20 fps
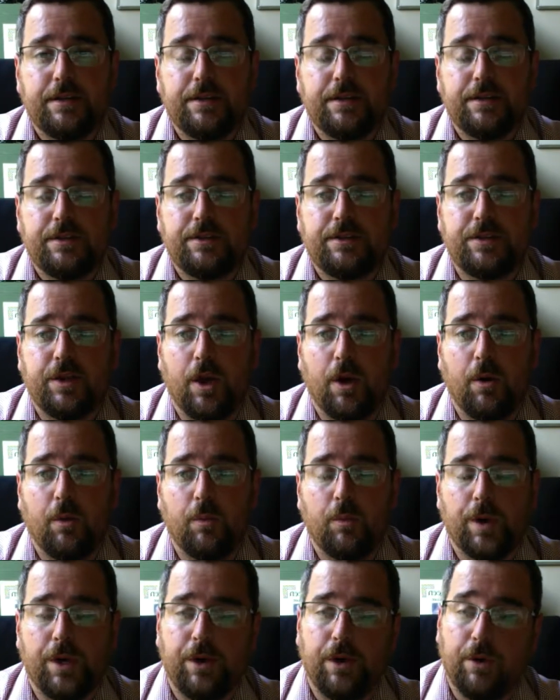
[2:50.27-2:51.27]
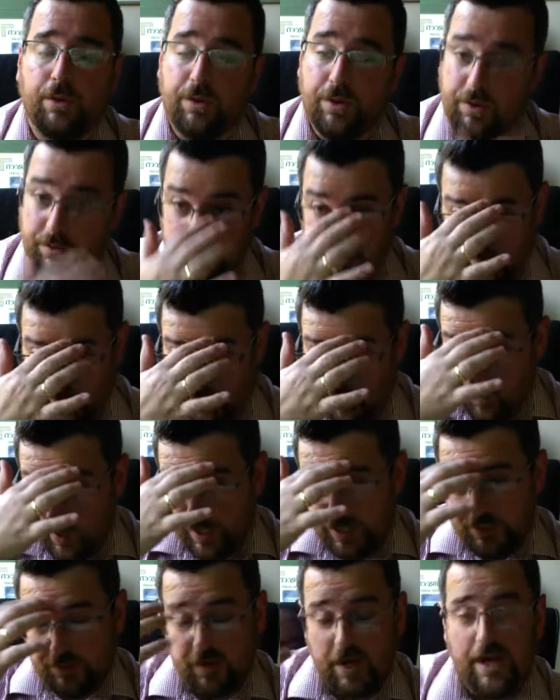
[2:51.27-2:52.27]
So we know that there's a
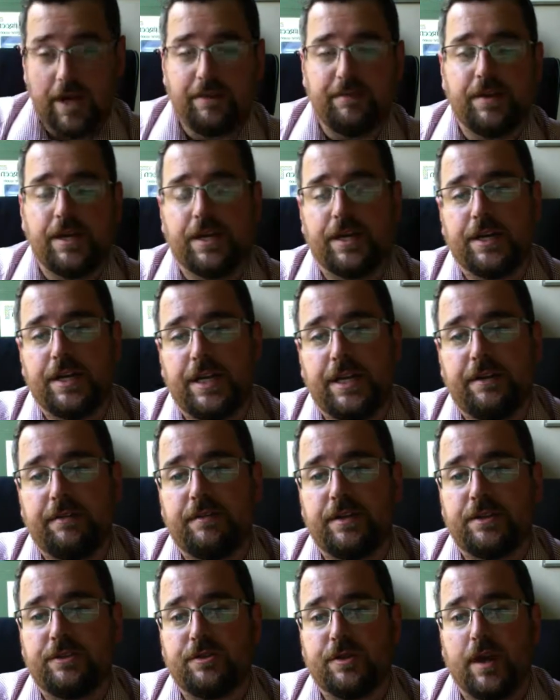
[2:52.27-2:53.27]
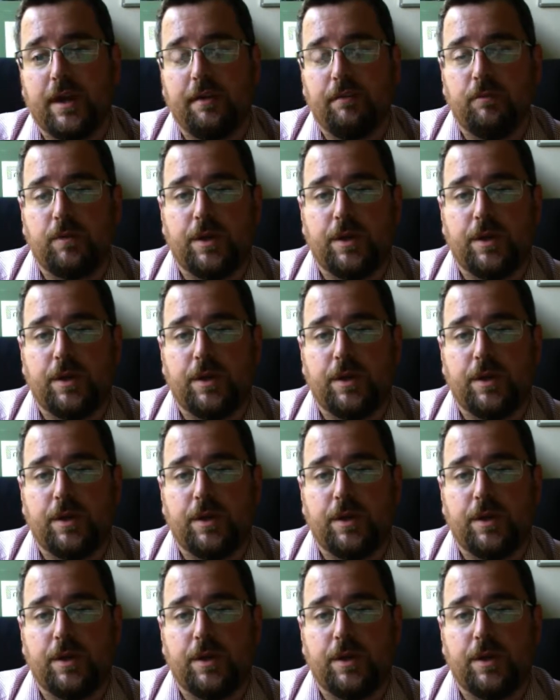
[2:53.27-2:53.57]
morning drive and an evening drive.